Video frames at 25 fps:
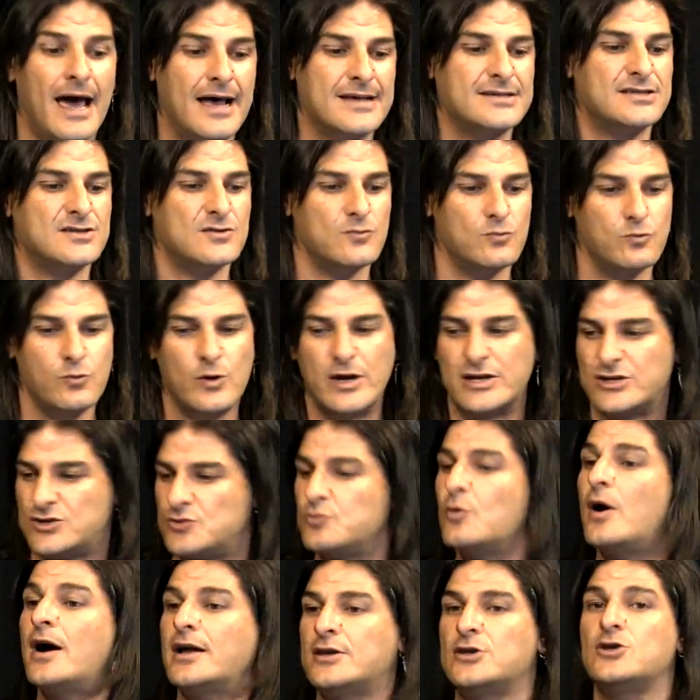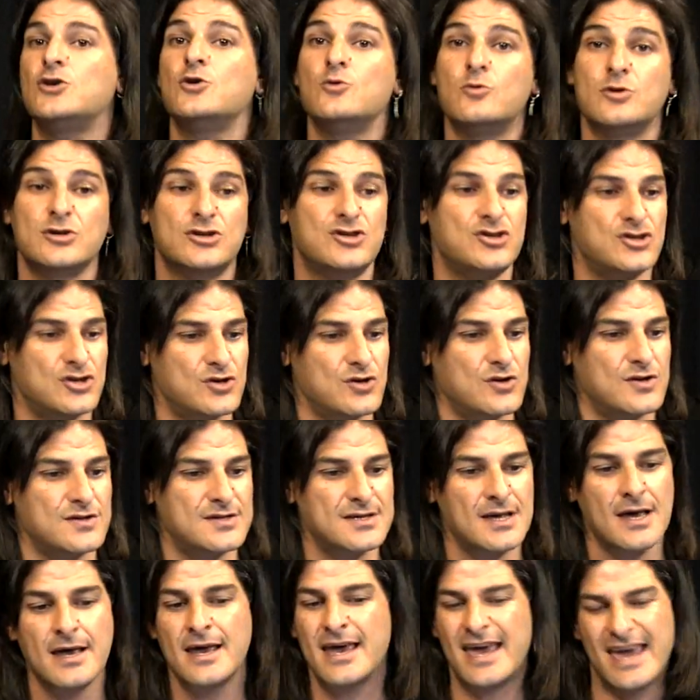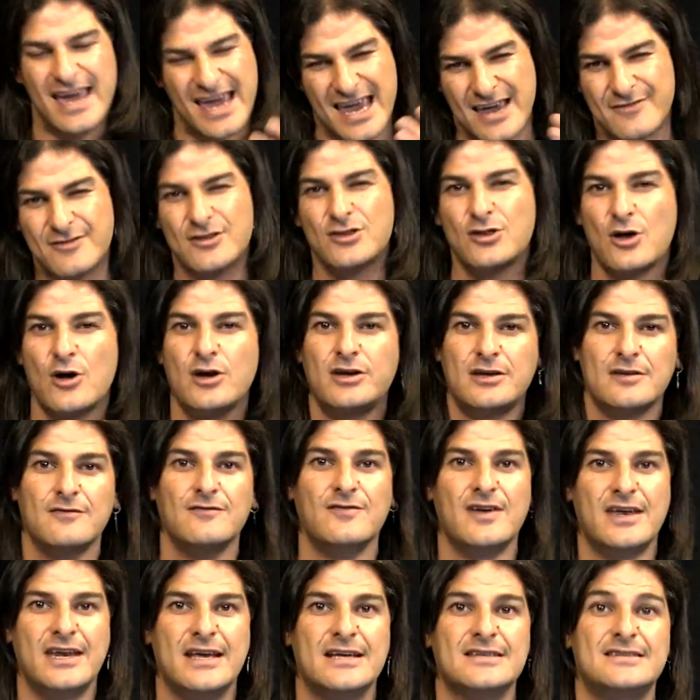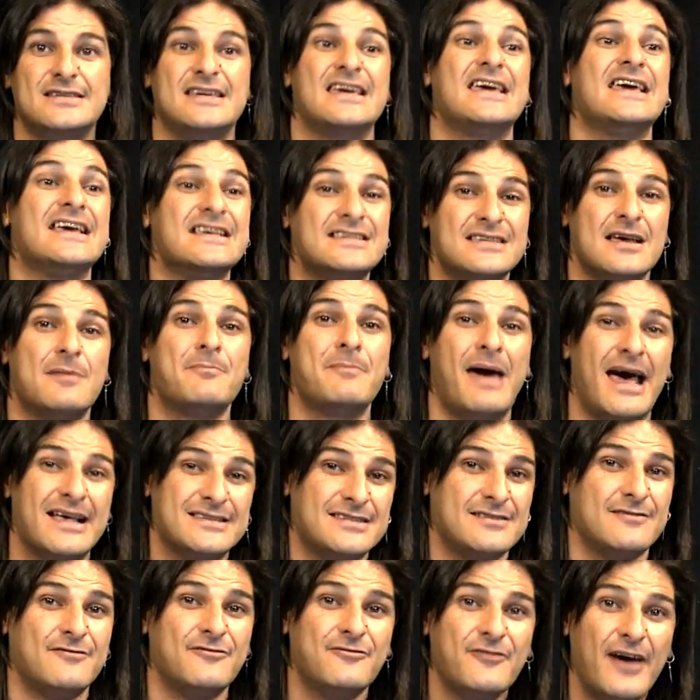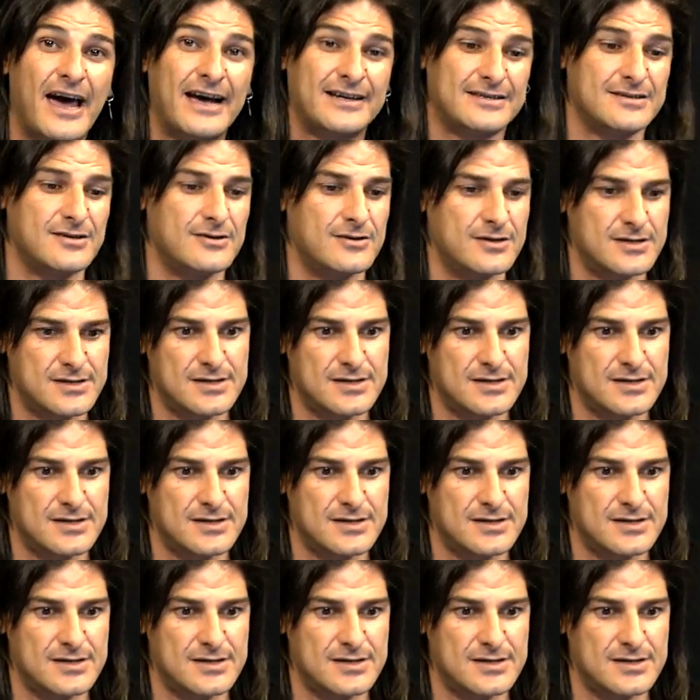as to which one you would choose, even though convenience is a massive factor in